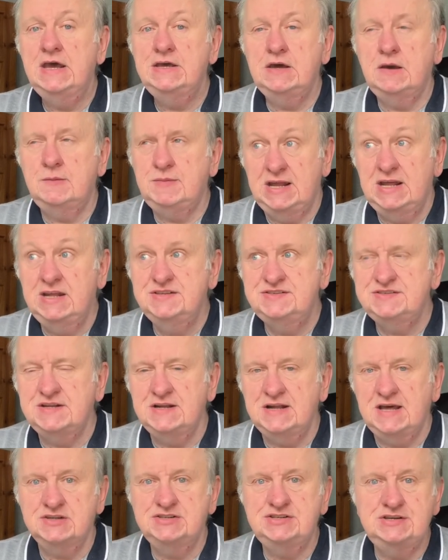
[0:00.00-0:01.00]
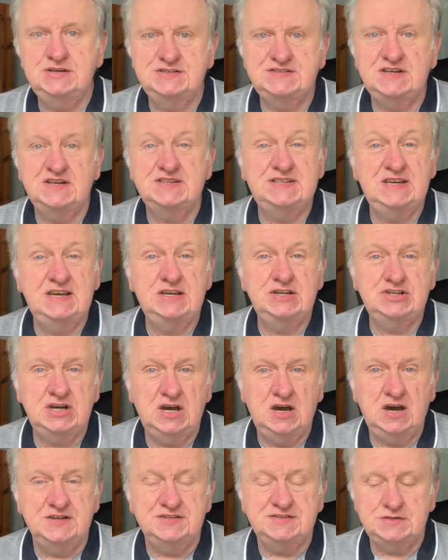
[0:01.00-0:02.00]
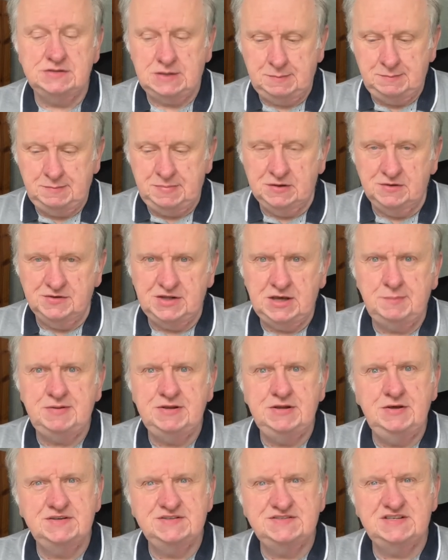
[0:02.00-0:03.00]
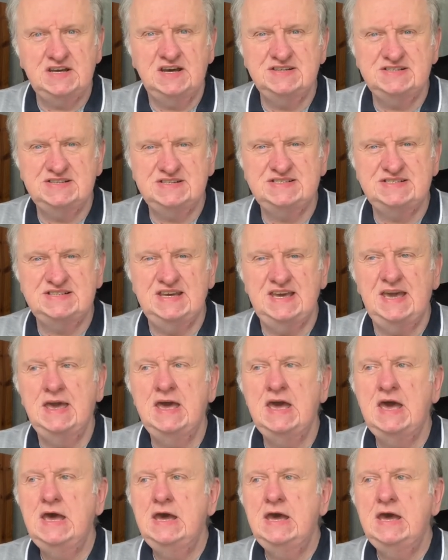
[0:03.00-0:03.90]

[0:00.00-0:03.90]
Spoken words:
I mean instantly actually, you can start seeing charts, and they build up, and you can start to see